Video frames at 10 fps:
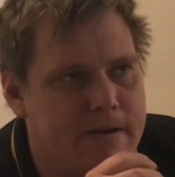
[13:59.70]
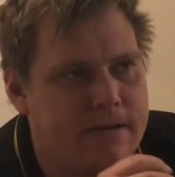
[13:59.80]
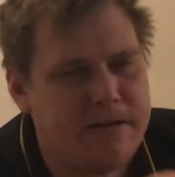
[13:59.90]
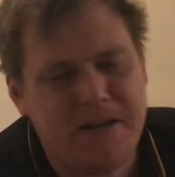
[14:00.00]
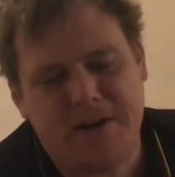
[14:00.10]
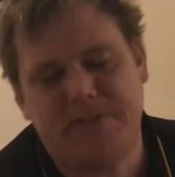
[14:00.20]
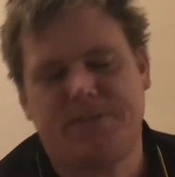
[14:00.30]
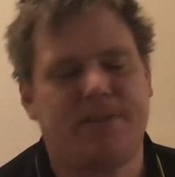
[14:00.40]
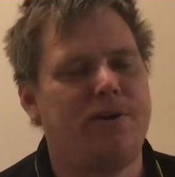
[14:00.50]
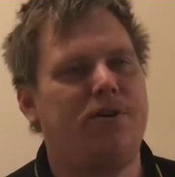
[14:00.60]
No,
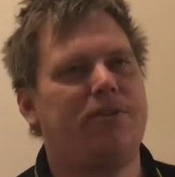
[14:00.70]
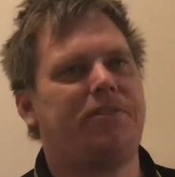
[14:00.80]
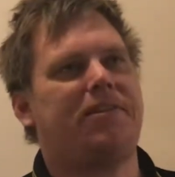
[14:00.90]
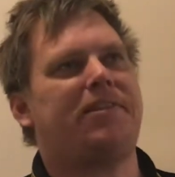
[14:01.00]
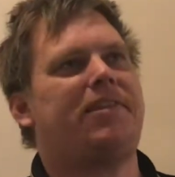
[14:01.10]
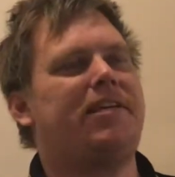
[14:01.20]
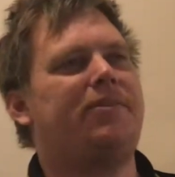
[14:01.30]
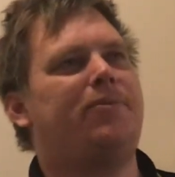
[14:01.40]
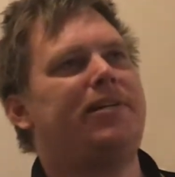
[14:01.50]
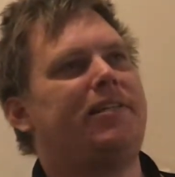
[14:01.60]
the
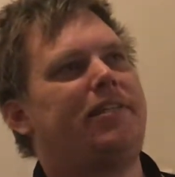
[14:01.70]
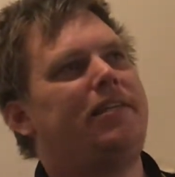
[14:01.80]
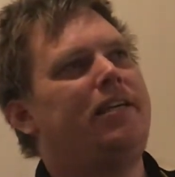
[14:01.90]
thing with